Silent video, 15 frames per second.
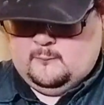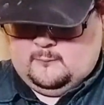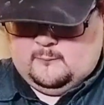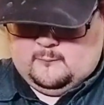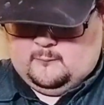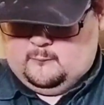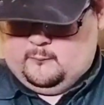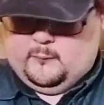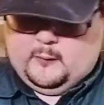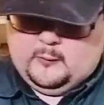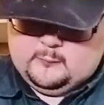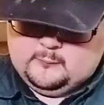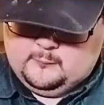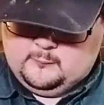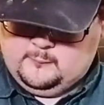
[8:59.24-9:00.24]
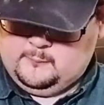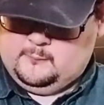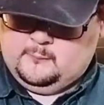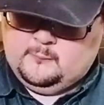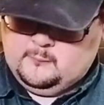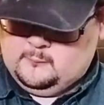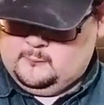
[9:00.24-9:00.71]
biscuit dough onto
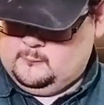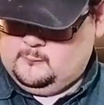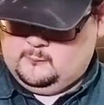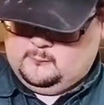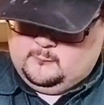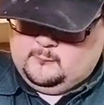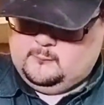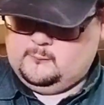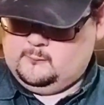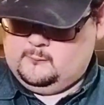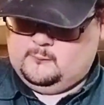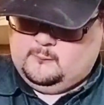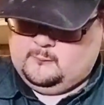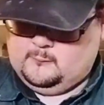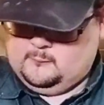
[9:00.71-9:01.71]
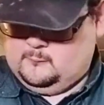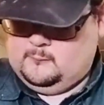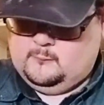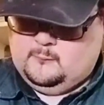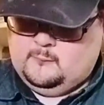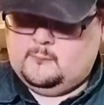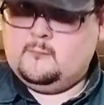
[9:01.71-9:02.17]
a nice floured
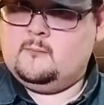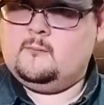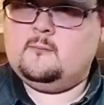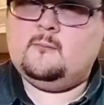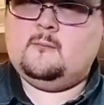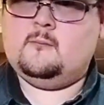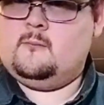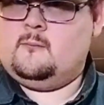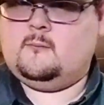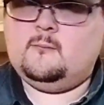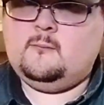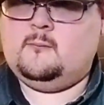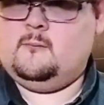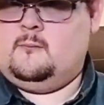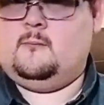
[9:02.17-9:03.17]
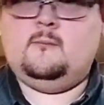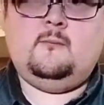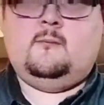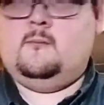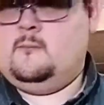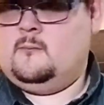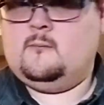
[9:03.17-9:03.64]
cutting board, we're going to start
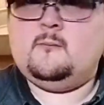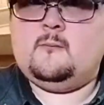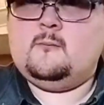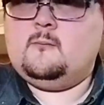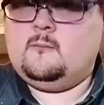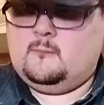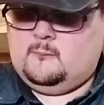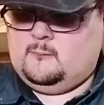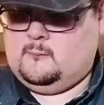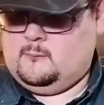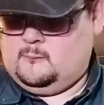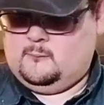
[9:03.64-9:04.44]
kneading this dough out